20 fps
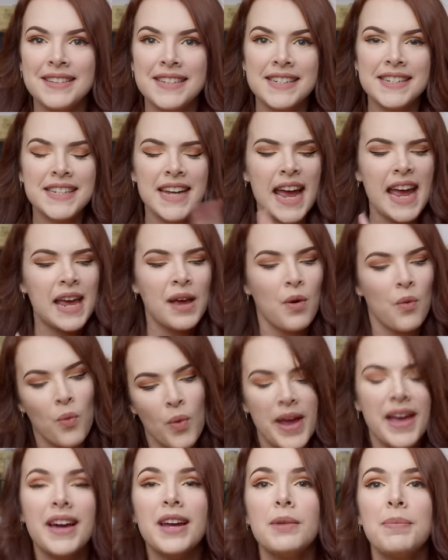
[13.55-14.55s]
Today,
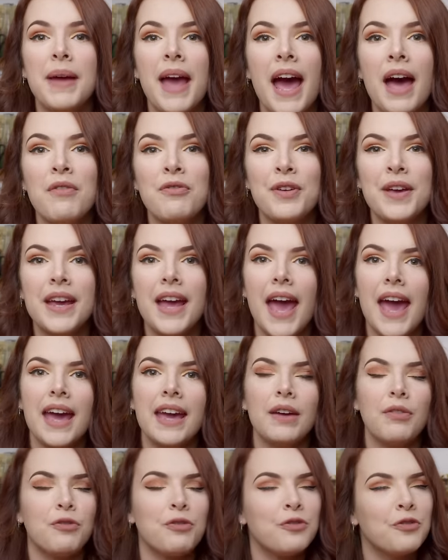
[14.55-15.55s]
we're gonna be having
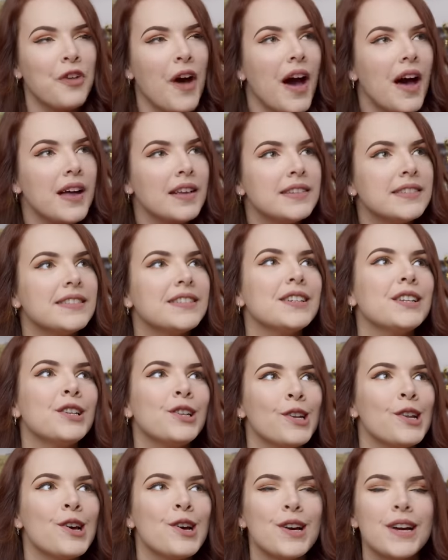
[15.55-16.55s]
a first
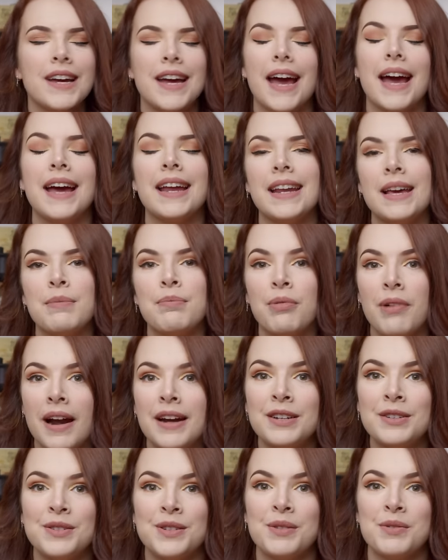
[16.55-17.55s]
look at a
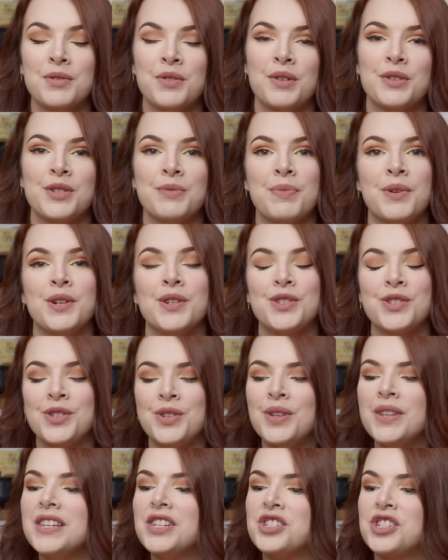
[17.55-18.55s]
brand new subscription box
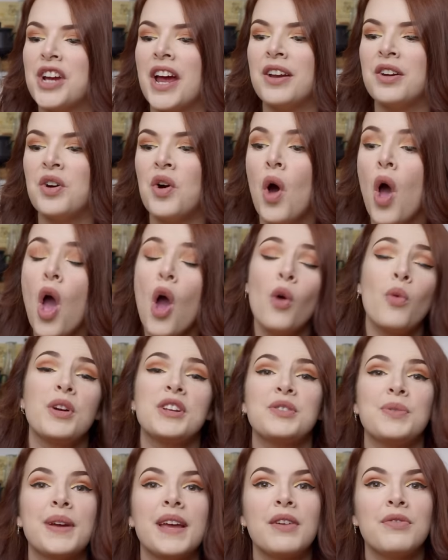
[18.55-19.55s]
to this channel,
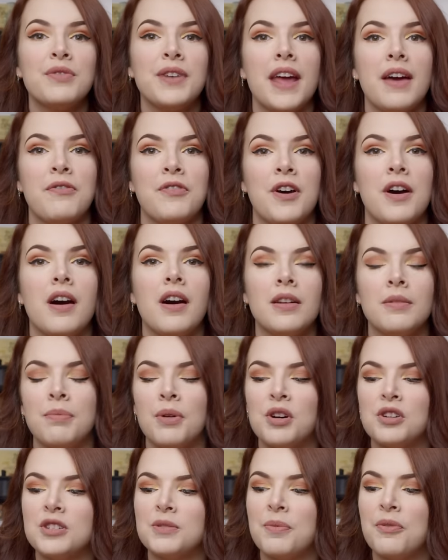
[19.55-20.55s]
which we have never
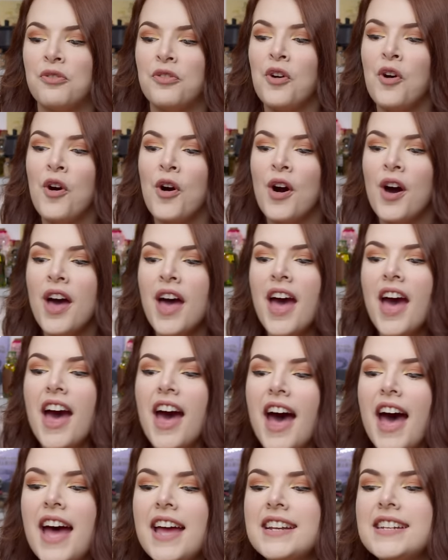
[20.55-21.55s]
unboxed before,
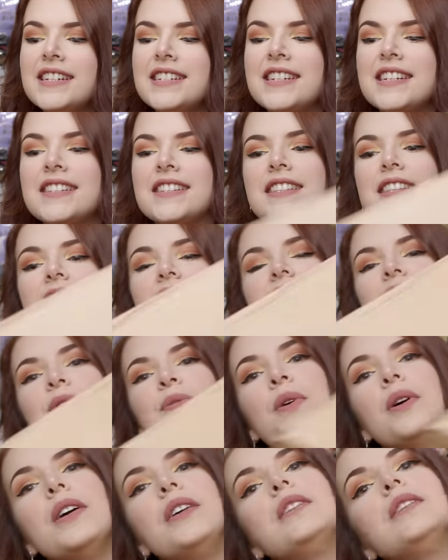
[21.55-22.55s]
and it is this
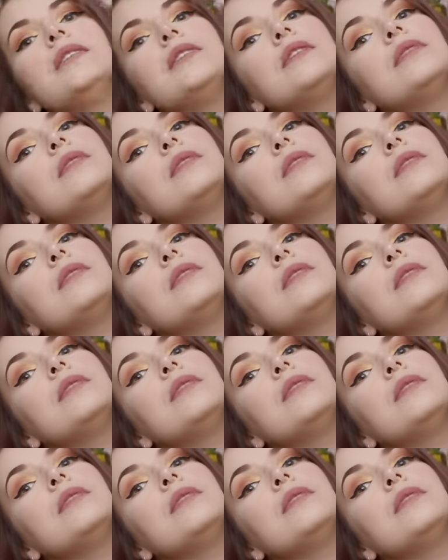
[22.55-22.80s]
one.